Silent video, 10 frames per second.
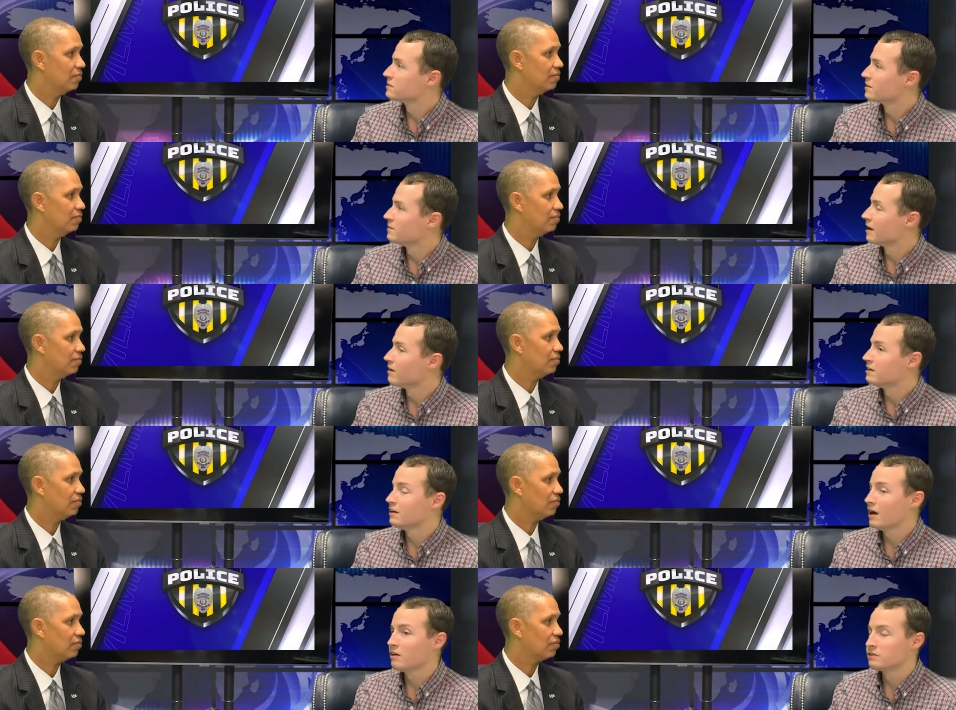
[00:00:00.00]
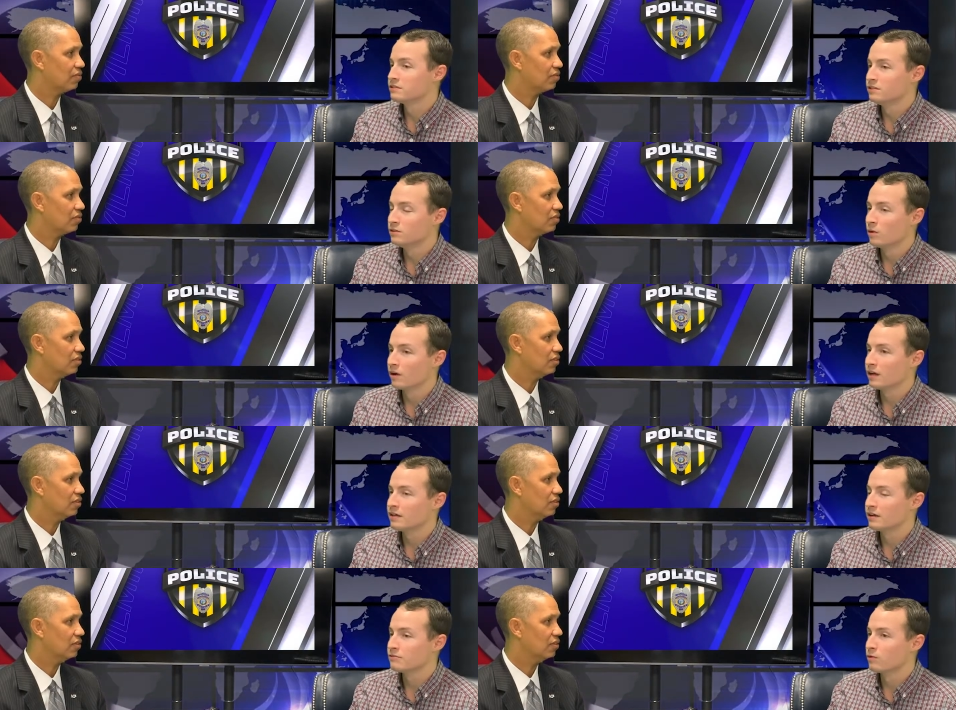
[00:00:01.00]
Speaker 1: sir. Now, obviously, you are
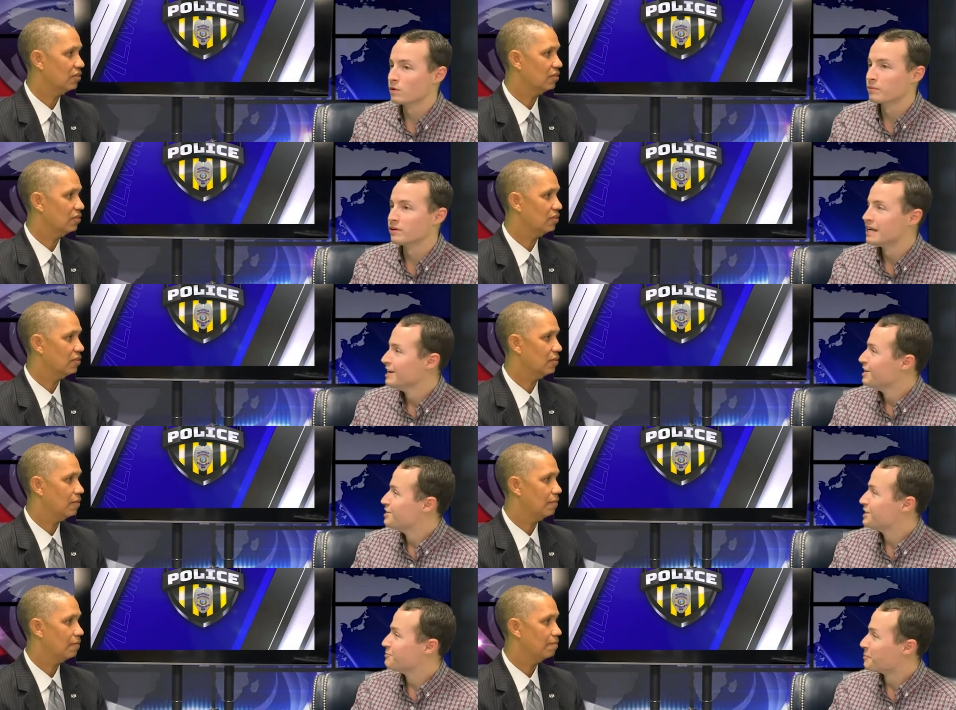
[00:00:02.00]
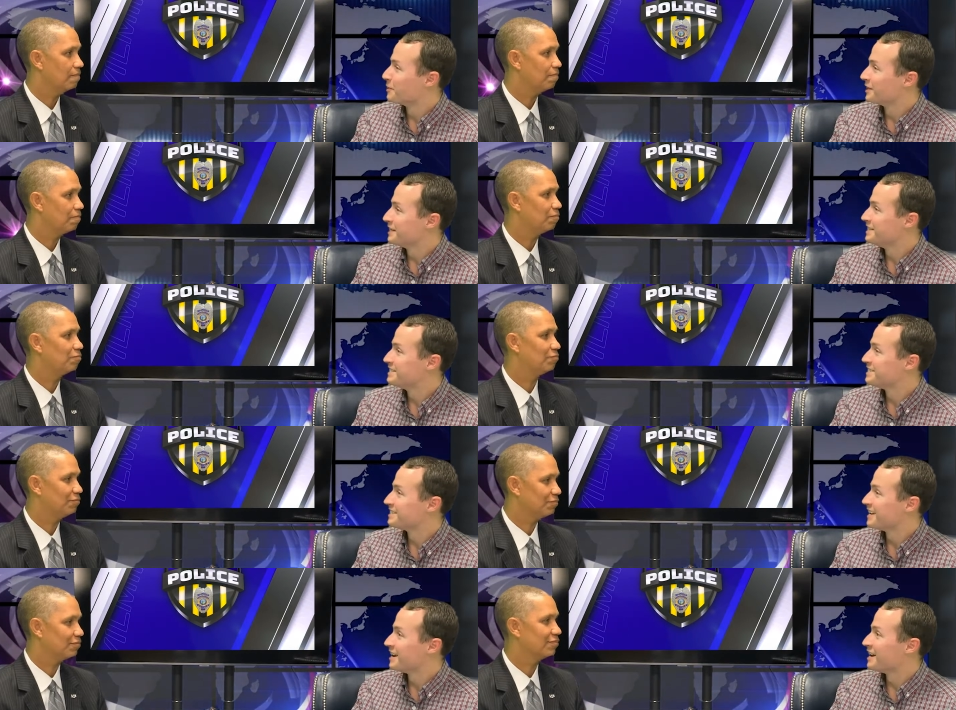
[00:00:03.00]
a uh, former chief of police,
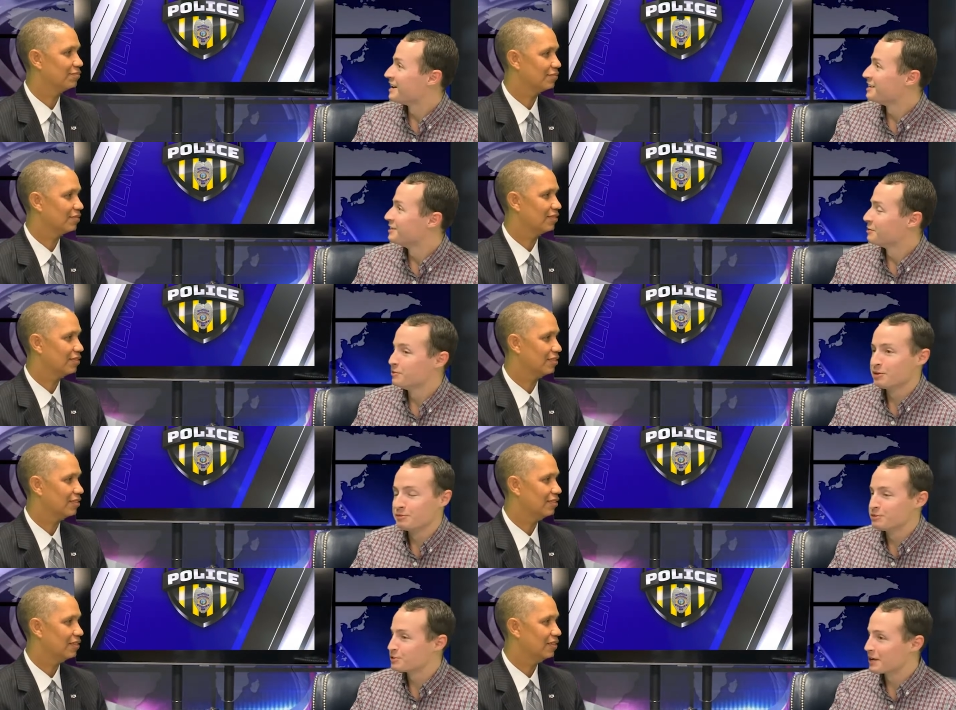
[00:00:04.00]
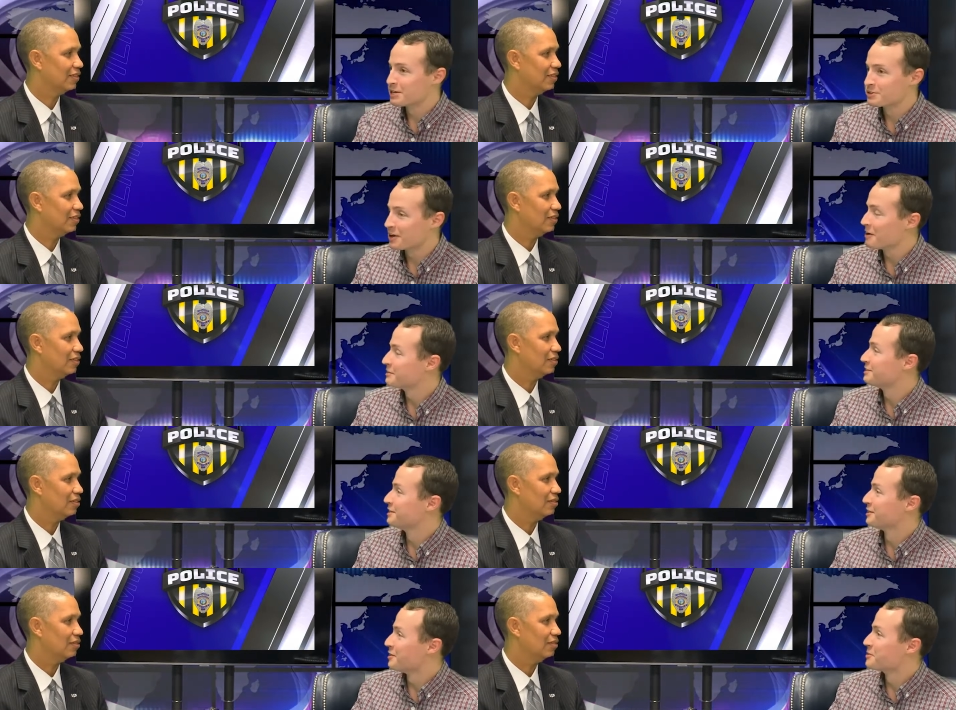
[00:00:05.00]
uh, no, no stranger, obviously, to
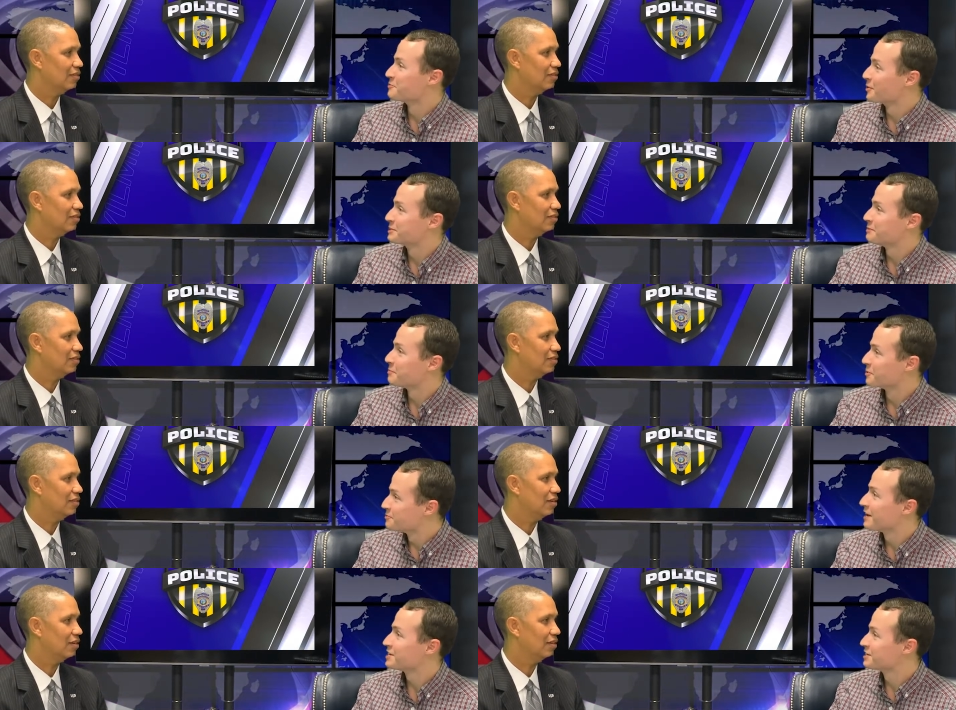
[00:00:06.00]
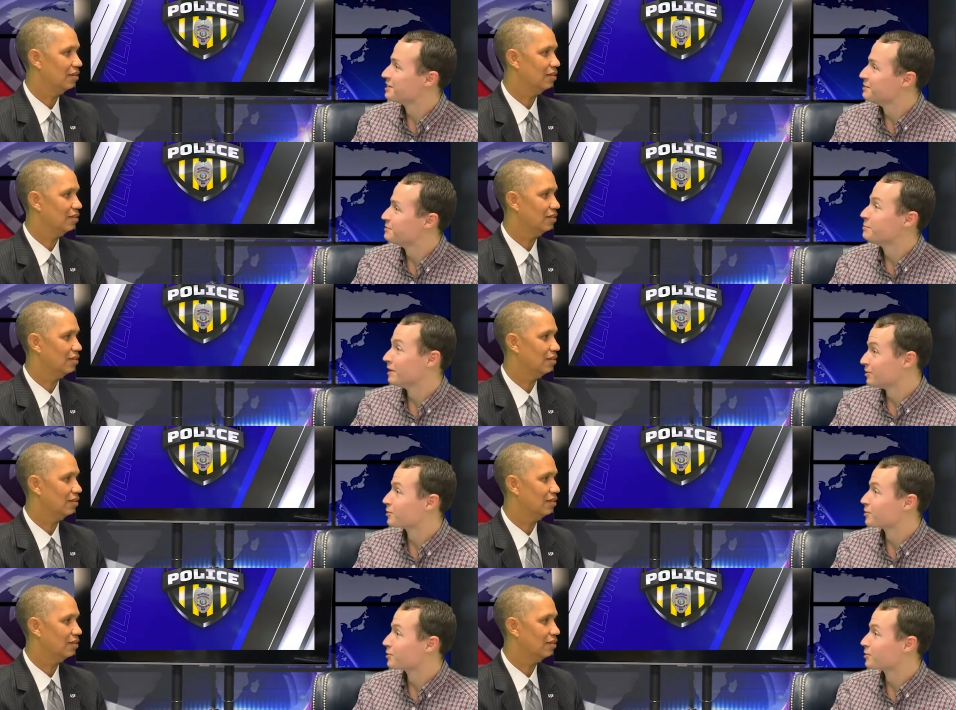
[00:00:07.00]
the law enforcement profession. You've spent your